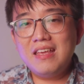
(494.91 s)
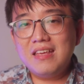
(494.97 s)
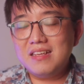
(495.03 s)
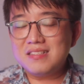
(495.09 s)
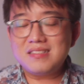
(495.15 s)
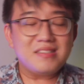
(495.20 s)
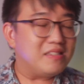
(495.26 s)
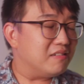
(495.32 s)

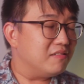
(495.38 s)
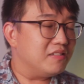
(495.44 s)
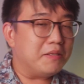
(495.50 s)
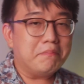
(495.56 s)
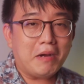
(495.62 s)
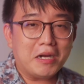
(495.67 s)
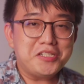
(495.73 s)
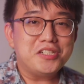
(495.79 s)
is still
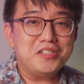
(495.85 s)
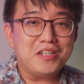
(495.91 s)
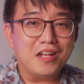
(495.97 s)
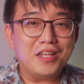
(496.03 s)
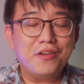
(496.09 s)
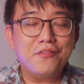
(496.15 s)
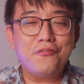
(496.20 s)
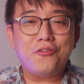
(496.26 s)
the budget
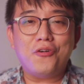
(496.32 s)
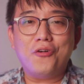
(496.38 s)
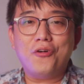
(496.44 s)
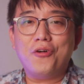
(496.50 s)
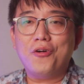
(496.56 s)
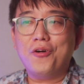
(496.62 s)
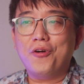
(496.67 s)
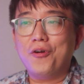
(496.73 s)
darling
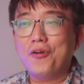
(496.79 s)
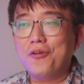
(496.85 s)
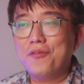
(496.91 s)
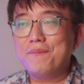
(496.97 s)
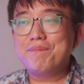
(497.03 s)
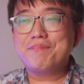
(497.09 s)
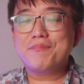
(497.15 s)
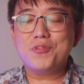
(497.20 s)
for,
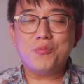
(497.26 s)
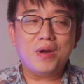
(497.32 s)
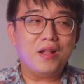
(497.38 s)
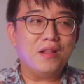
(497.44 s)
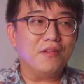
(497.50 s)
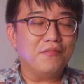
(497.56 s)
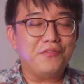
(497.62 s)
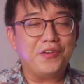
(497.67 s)

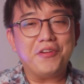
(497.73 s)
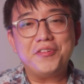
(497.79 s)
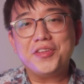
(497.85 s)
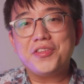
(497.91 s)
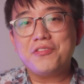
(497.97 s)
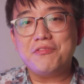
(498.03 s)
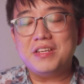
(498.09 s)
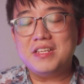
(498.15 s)
well,
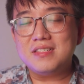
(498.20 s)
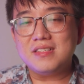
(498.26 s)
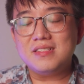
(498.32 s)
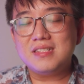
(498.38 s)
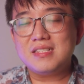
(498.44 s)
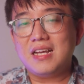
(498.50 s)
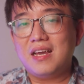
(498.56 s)
various reasons.